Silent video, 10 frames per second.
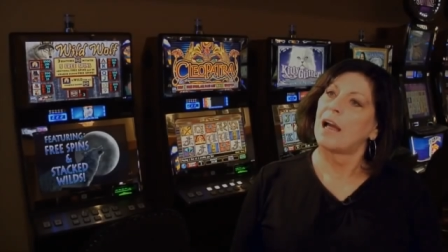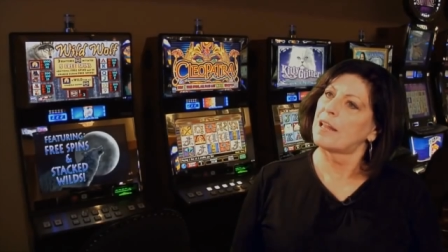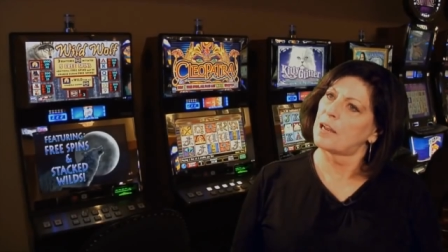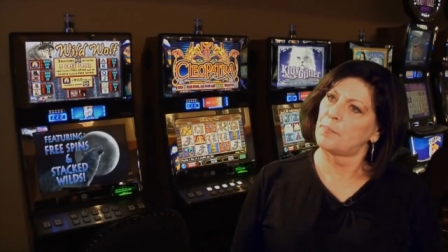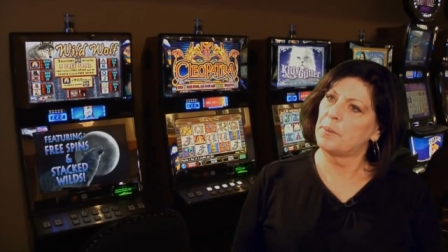A
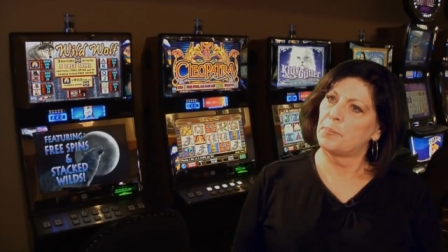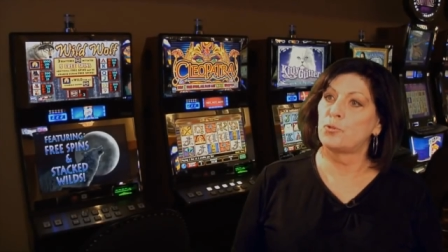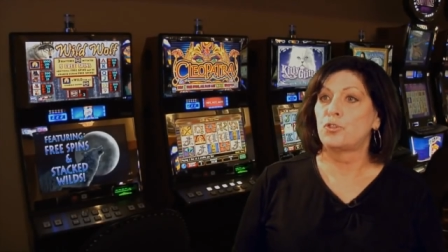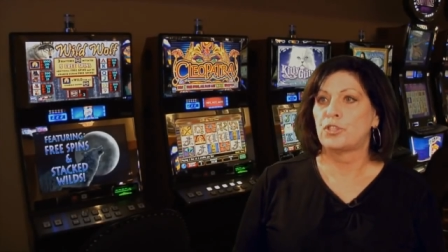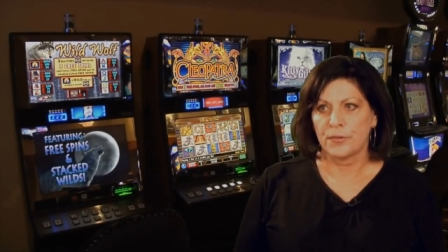lot of
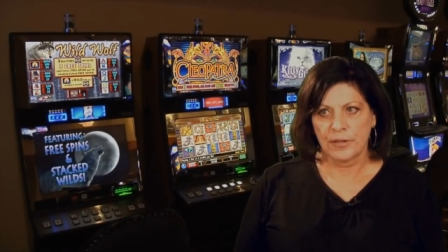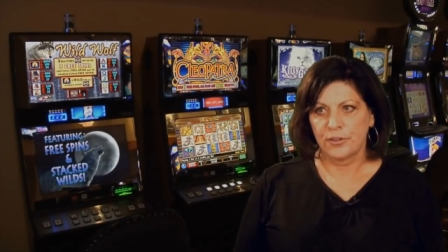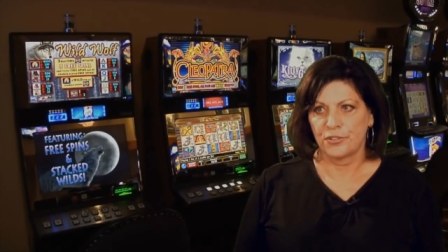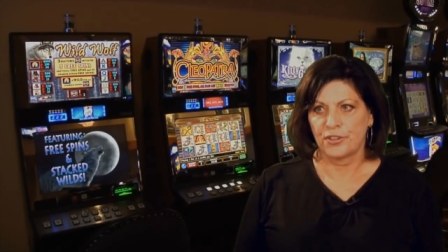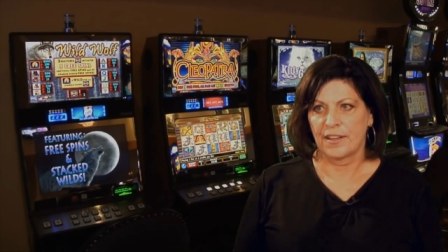people don't
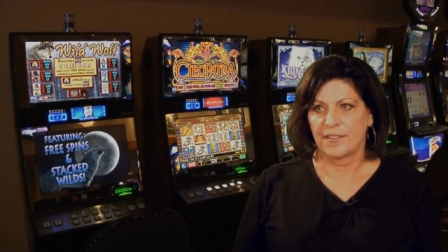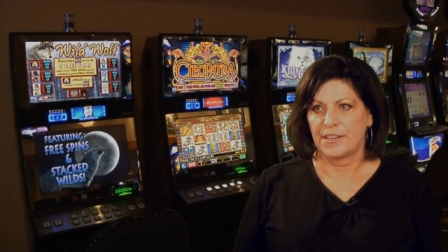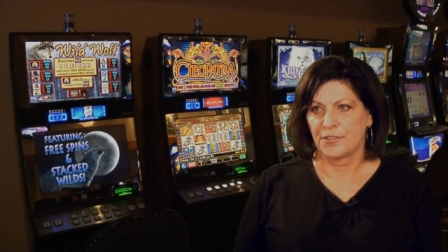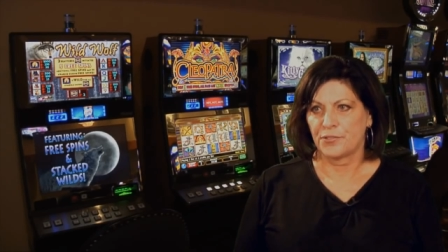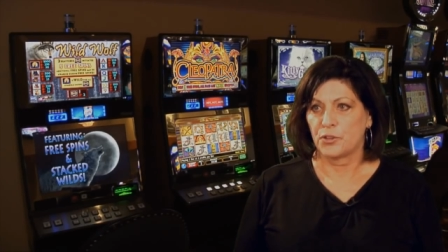understand the
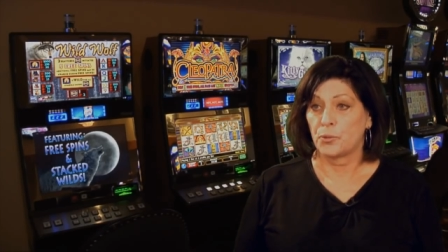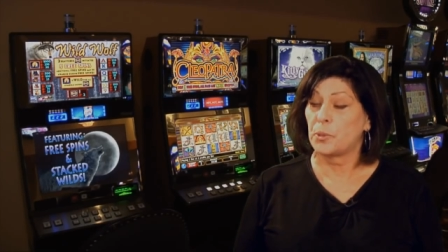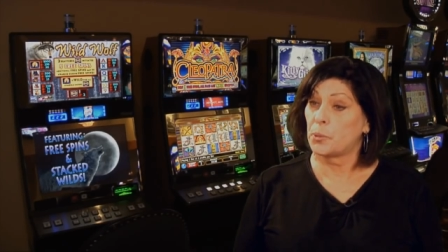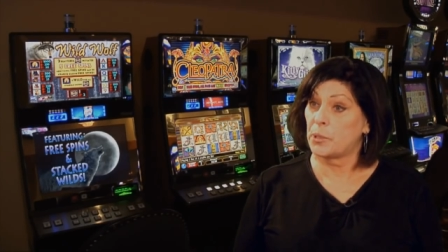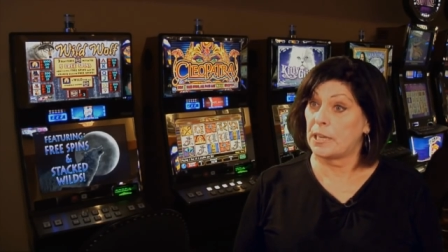difference
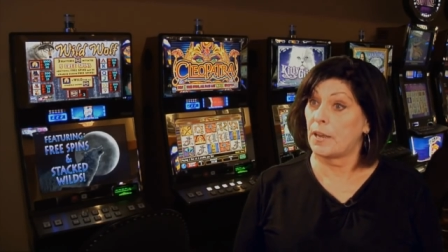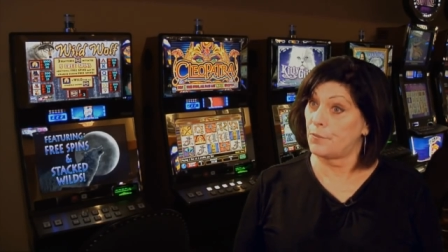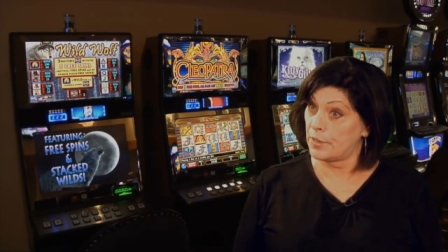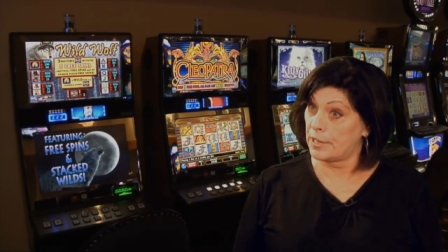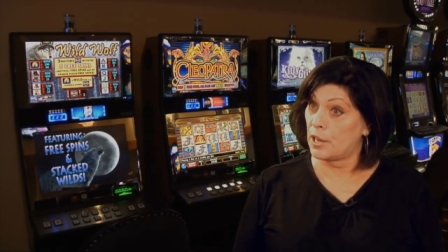between a
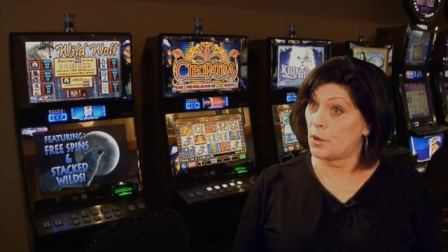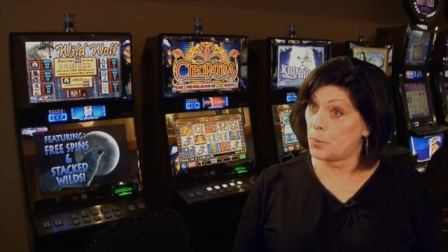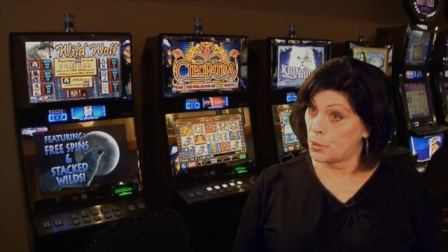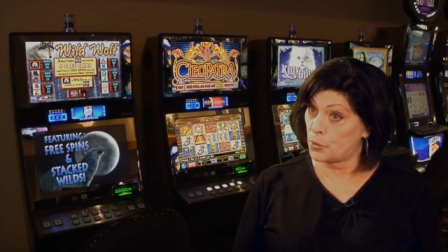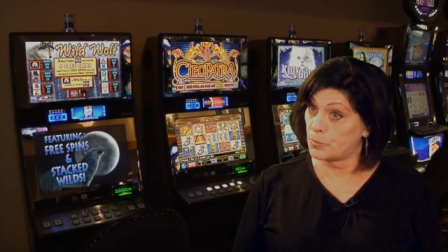video
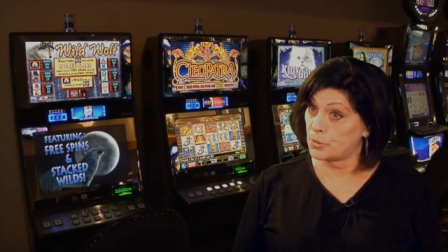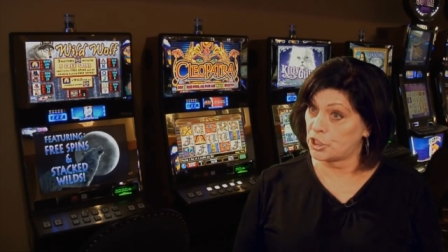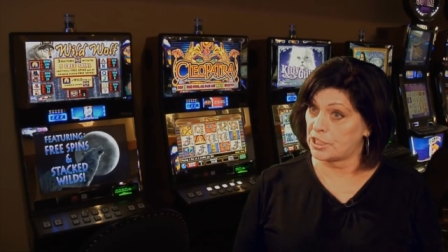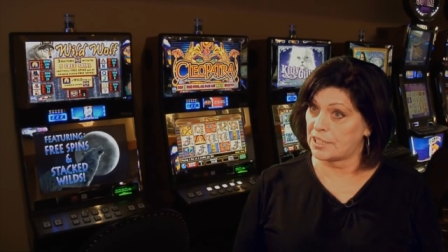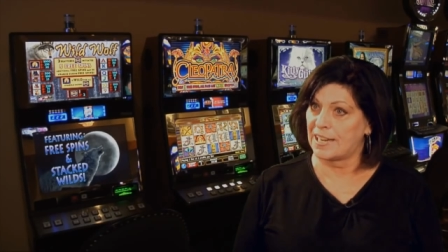poker
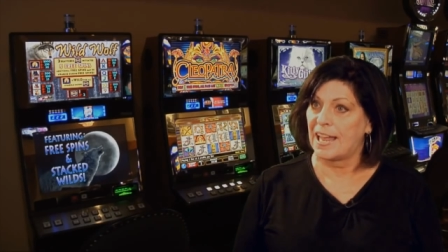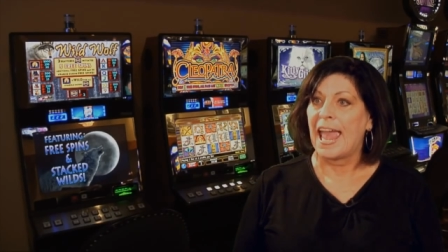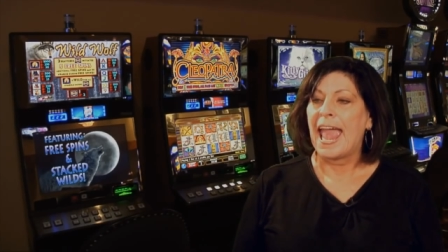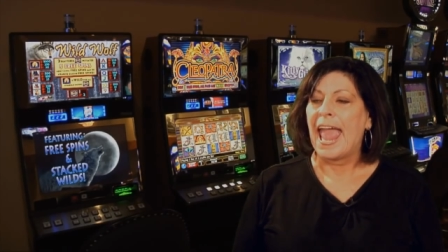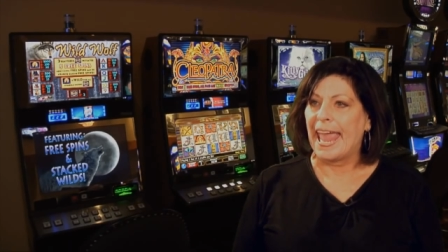machine
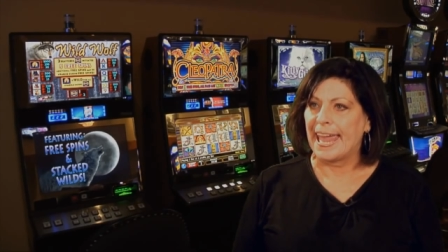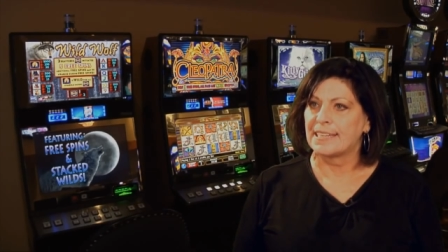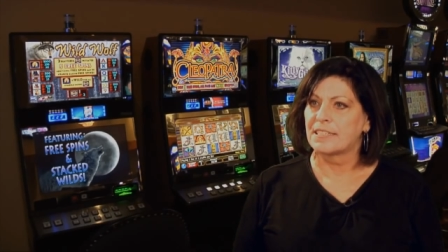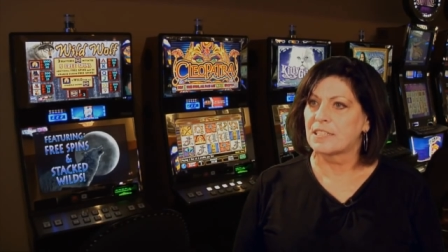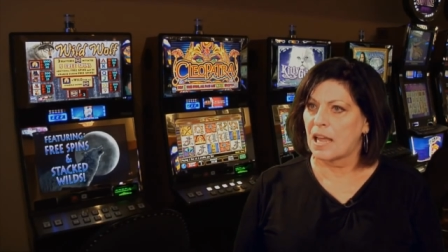
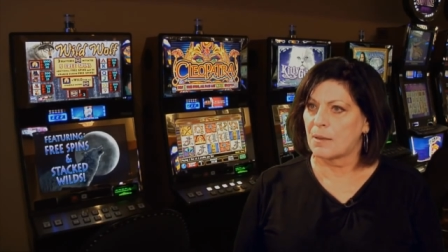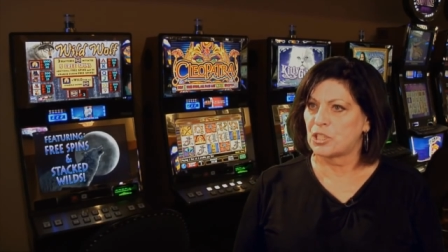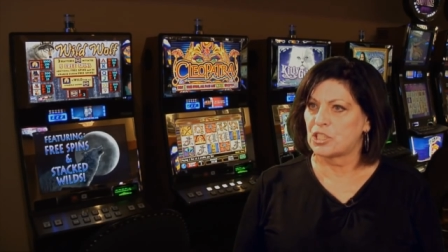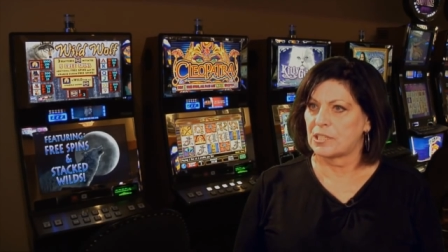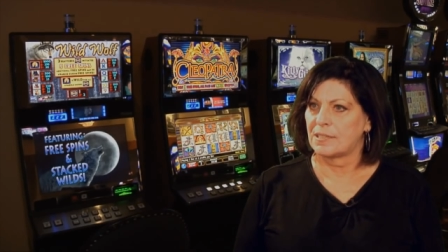and a slot
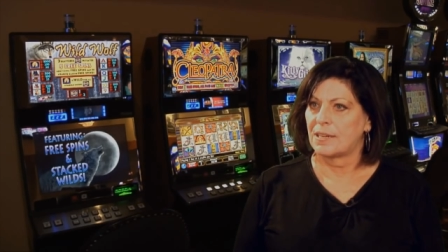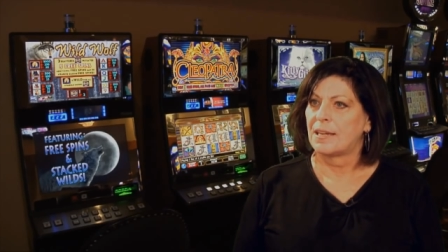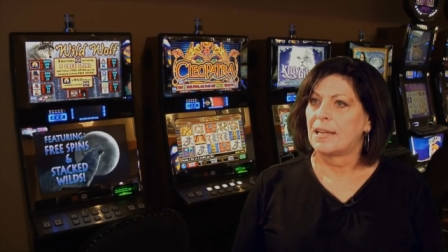machine.